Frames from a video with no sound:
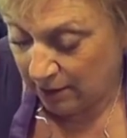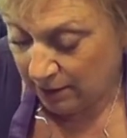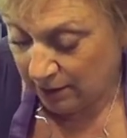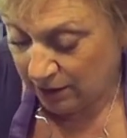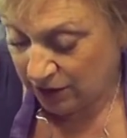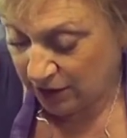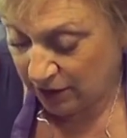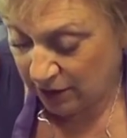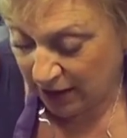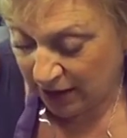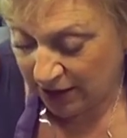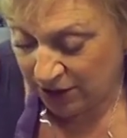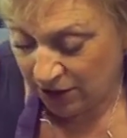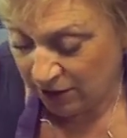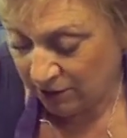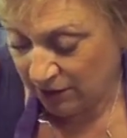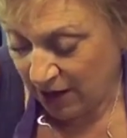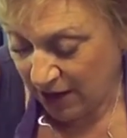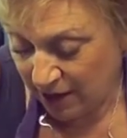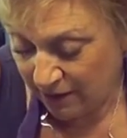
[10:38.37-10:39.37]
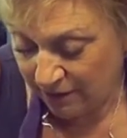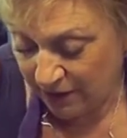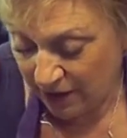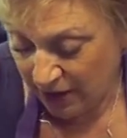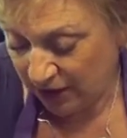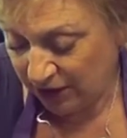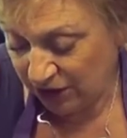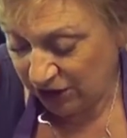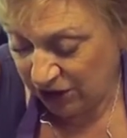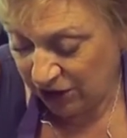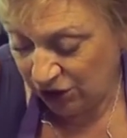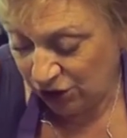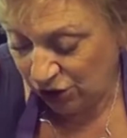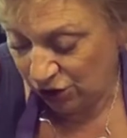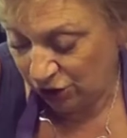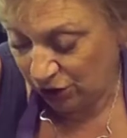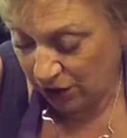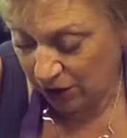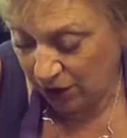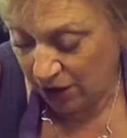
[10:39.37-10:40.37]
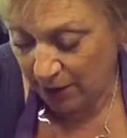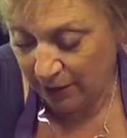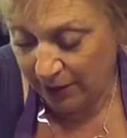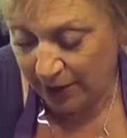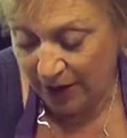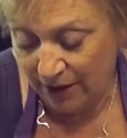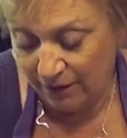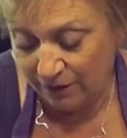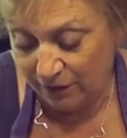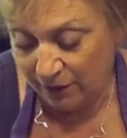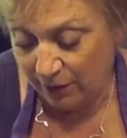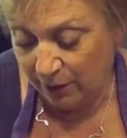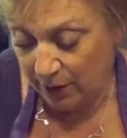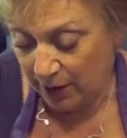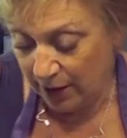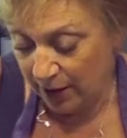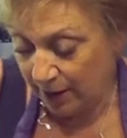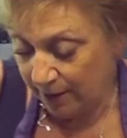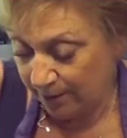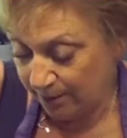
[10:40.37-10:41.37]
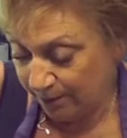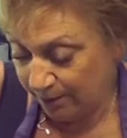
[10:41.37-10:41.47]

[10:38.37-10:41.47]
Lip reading: so that I don't have icing sugar going everywhere,